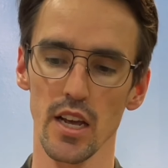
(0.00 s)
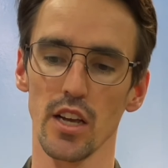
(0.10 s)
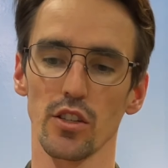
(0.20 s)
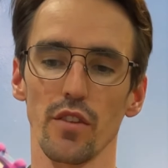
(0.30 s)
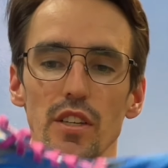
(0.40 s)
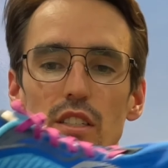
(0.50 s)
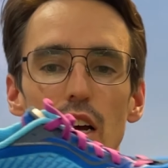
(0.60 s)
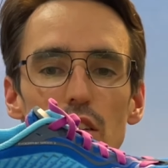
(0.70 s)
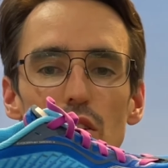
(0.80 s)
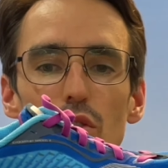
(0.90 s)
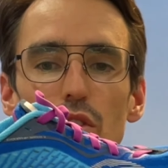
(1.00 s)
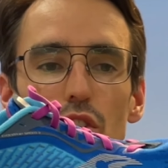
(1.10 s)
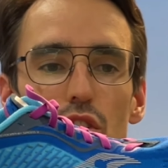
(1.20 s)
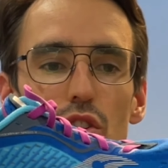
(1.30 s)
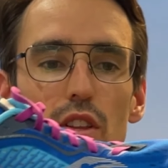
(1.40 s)
So if you start to look at the
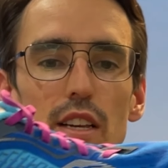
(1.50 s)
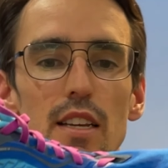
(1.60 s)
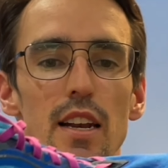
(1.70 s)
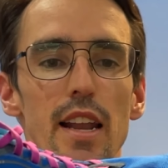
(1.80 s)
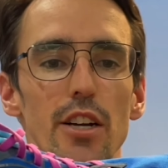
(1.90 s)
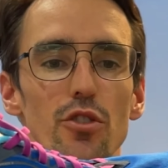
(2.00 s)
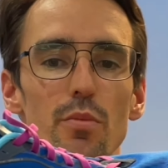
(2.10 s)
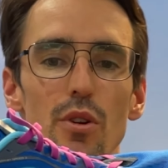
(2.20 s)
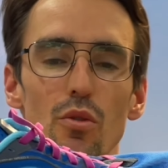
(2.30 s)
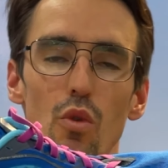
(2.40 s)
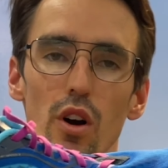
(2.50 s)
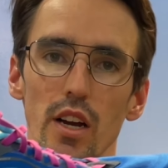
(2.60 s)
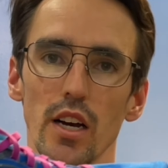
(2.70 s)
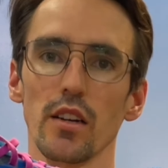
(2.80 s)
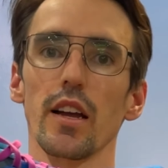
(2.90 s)
shoe, there's a natural bit of
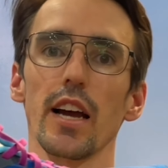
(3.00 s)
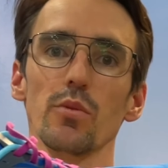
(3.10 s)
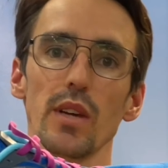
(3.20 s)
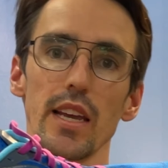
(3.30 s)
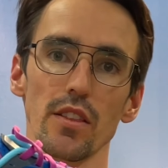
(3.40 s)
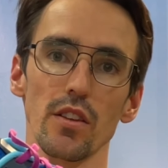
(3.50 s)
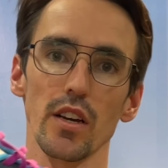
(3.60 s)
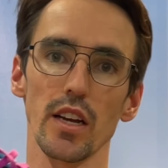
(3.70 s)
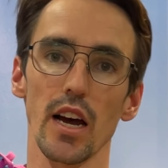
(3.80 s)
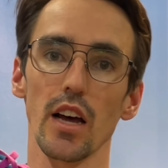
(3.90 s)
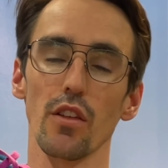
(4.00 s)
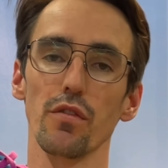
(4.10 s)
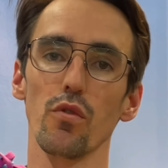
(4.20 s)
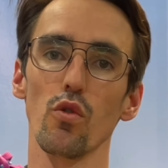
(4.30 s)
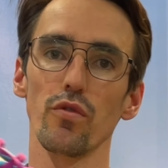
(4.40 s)
rocker as we hit the
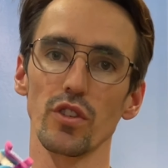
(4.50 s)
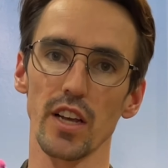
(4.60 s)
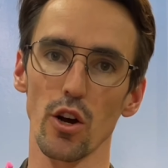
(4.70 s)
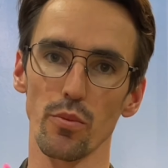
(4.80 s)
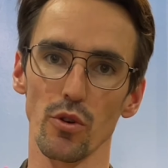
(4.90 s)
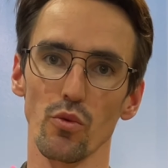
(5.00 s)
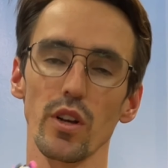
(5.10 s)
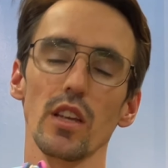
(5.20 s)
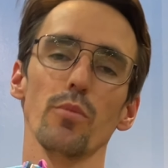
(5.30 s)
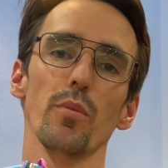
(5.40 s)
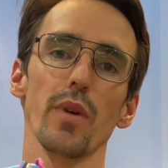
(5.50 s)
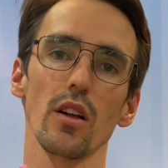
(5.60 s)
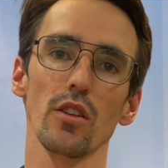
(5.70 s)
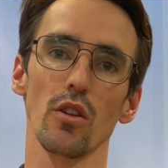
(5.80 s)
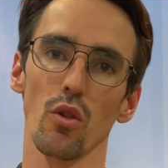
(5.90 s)
forefoot to help you really
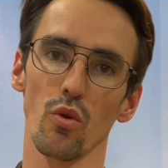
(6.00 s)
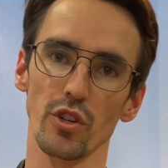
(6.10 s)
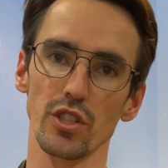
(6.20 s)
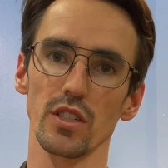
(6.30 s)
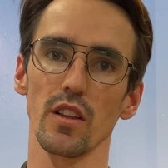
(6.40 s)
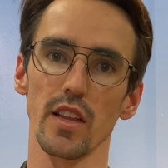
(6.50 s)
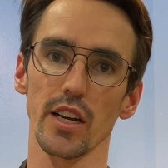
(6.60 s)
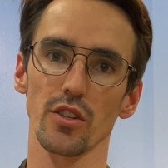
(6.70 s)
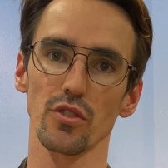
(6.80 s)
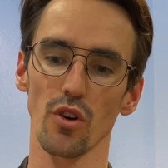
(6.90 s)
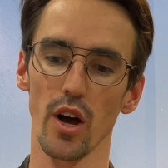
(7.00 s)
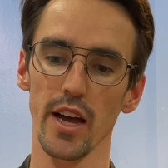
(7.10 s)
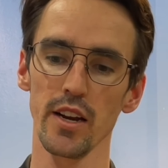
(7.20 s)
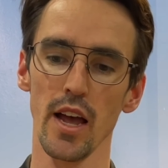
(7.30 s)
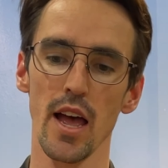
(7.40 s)
propel and launch into the next
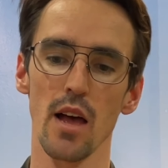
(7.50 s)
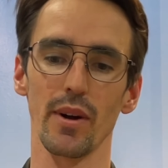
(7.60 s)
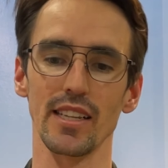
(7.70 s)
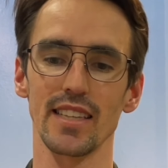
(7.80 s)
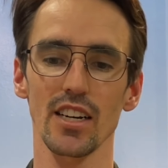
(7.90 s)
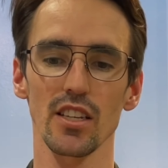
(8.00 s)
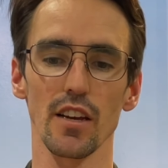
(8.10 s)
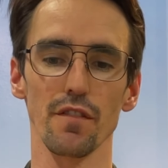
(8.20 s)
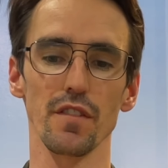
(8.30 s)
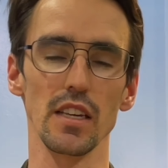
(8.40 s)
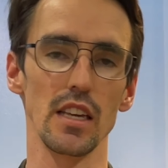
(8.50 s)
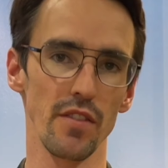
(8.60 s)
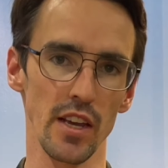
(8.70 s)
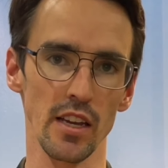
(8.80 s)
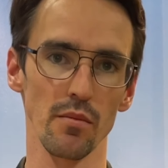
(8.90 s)
stride, but it's actually a
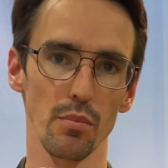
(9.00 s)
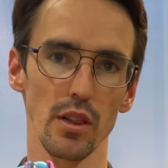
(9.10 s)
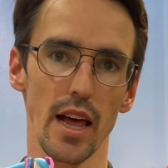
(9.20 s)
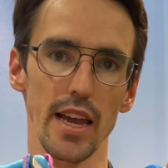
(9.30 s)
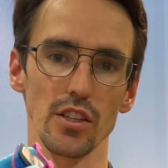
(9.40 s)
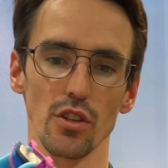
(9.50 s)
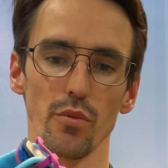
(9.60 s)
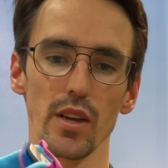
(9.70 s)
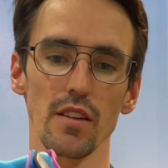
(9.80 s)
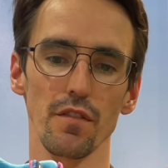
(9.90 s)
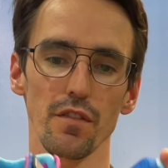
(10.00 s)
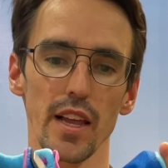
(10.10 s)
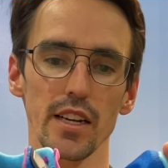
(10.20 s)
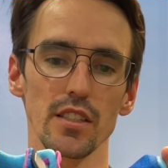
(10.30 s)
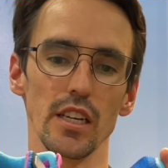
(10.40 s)
forgiving plate. So if we can
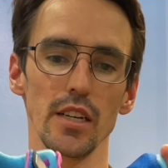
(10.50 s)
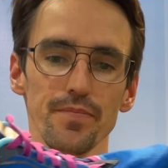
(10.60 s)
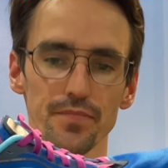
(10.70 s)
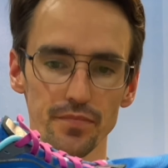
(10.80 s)
flex it,